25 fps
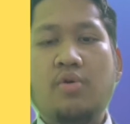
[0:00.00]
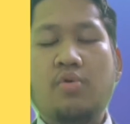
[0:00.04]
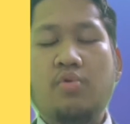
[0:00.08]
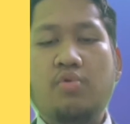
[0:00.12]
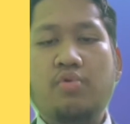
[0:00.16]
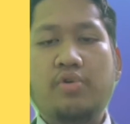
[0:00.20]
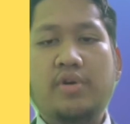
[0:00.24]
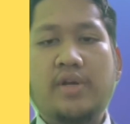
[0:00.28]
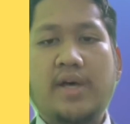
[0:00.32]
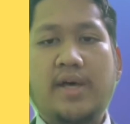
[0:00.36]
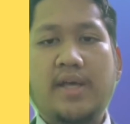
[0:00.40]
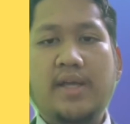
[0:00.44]

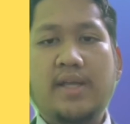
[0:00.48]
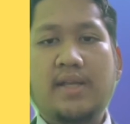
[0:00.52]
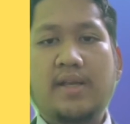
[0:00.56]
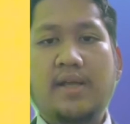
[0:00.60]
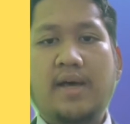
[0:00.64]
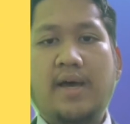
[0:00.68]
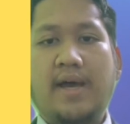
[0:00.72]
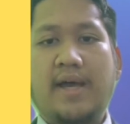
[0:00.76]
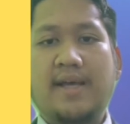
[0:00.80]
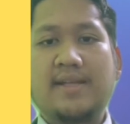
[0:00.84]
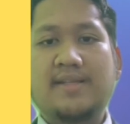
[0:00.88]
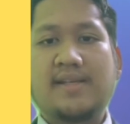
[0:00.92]
who died
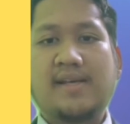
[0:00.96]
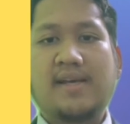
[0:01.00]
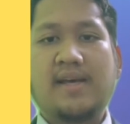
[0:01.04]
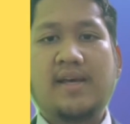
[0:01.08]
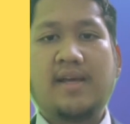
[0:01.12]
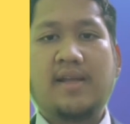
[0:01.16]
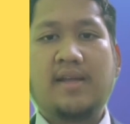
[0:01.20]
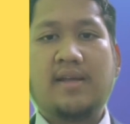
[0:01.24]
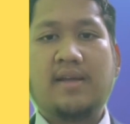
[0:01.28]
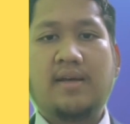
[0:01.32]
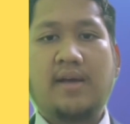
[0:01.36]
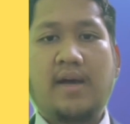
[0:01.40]
as
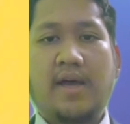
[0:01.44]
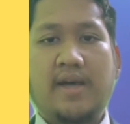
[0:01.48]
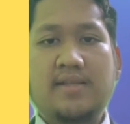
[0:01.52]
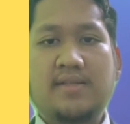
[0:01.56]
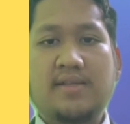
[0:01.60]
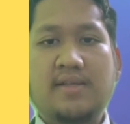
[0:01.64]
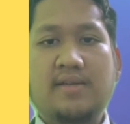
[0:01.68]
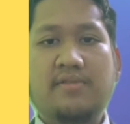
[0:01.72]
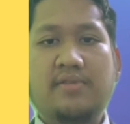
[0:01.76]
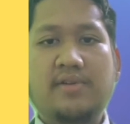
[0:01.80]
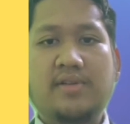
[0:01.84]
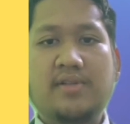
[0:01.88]

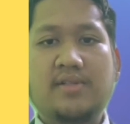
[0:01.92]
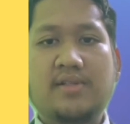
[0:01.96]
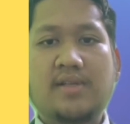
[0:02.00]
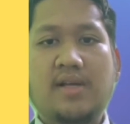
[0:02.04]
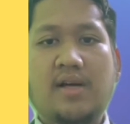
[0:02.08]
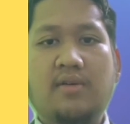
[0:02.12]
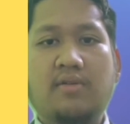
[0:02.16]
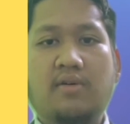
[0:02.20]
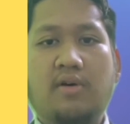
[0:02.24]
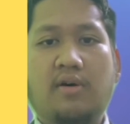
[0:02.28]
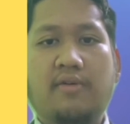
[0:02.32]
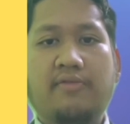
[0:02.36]
a
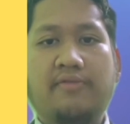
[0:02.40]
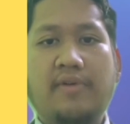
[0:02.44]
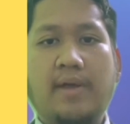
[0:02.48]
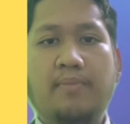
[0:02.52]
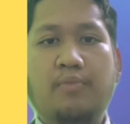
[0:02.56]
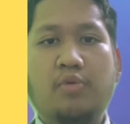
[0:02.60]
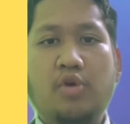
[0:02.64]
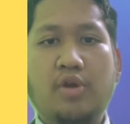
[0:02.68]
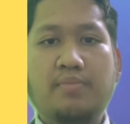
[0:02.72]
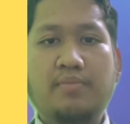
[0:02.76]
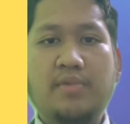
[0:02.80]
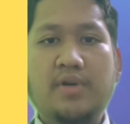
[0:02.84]
result of
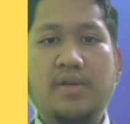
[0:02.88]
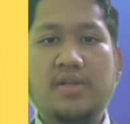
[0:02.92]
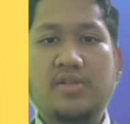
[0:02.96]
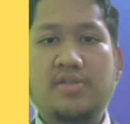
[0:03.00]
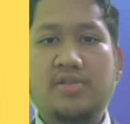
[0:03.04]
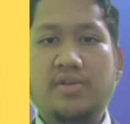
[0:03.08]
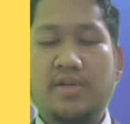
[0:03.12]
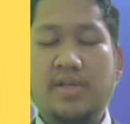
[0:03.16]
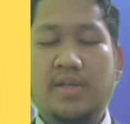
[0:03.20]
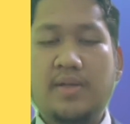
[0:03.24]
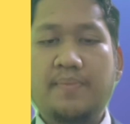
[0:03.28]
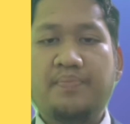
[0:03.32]
employment
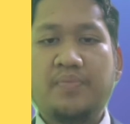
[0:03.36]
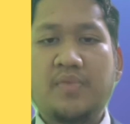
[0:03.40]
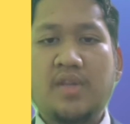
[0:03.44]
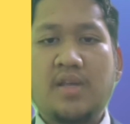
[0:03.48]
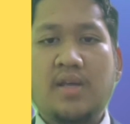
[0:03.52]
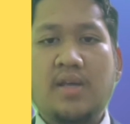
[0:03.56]
injury,